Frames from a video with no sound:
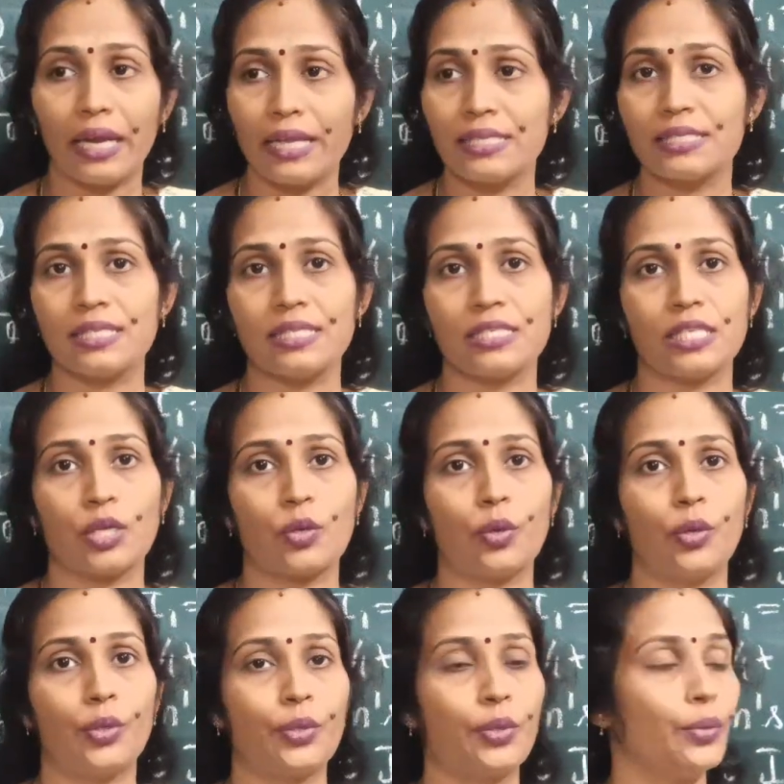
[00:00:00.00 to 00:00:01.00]
RS is
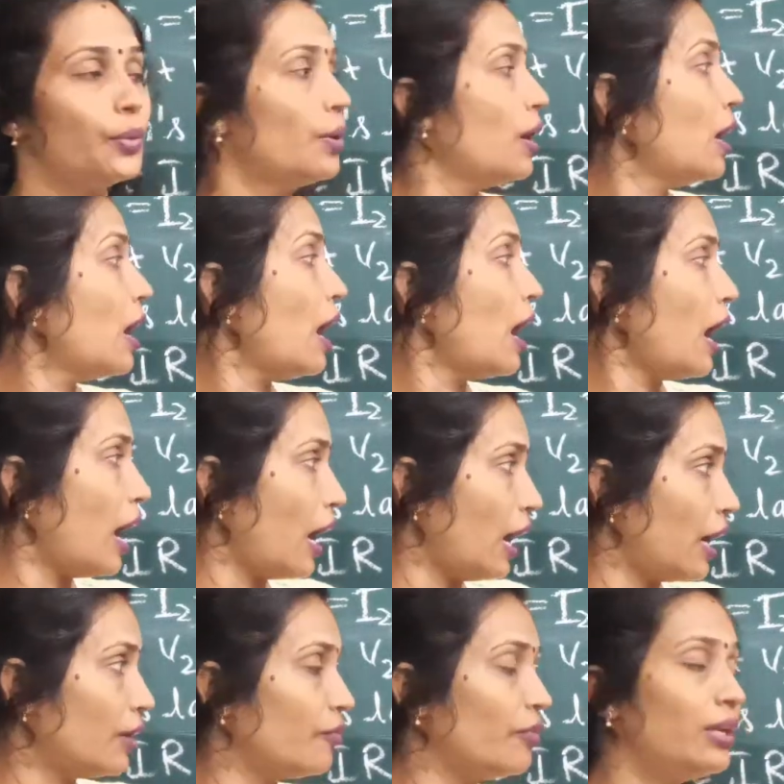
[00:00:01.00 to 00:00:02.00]
equal to
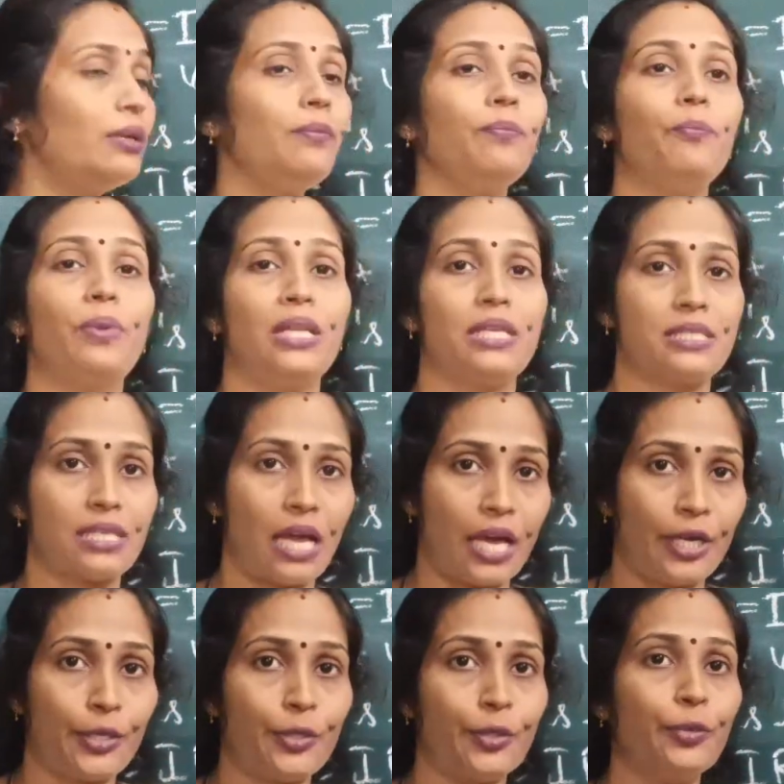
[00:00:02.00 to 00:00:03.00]
R1 plus
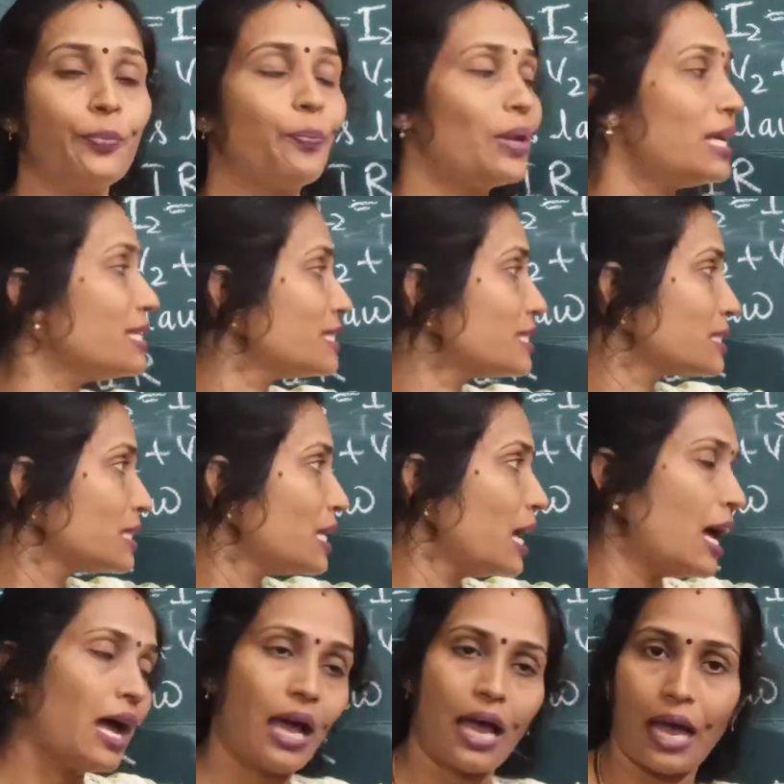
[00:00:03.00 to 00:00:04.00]
R2 plus
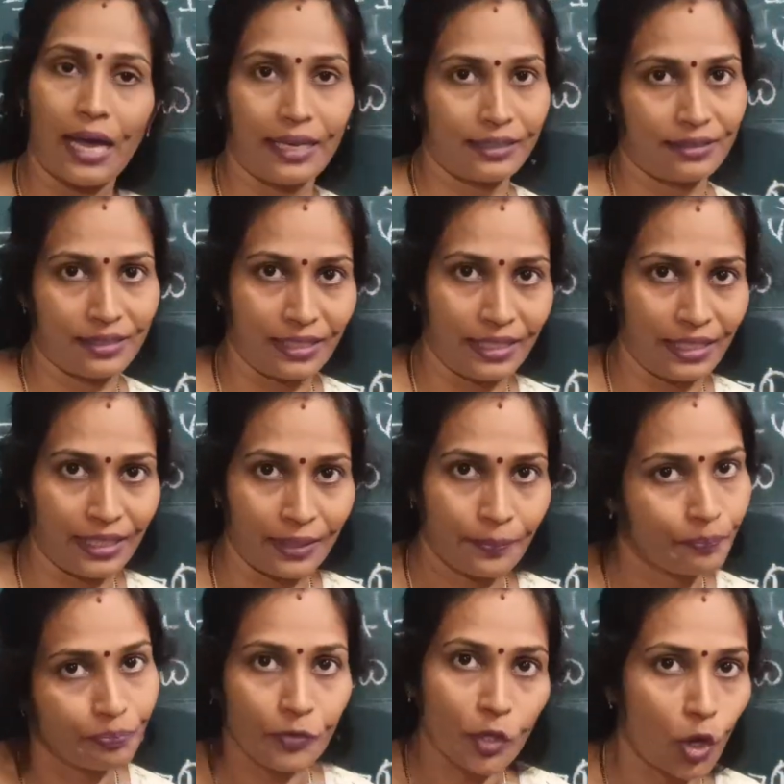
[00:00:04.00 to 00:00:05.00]

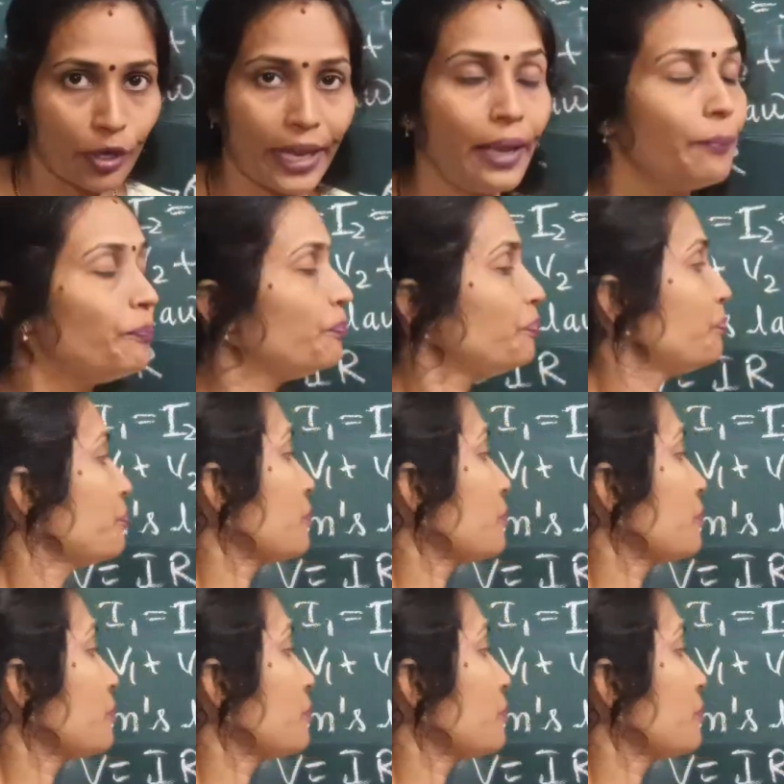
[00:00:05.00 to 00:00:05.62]
R3. Okay,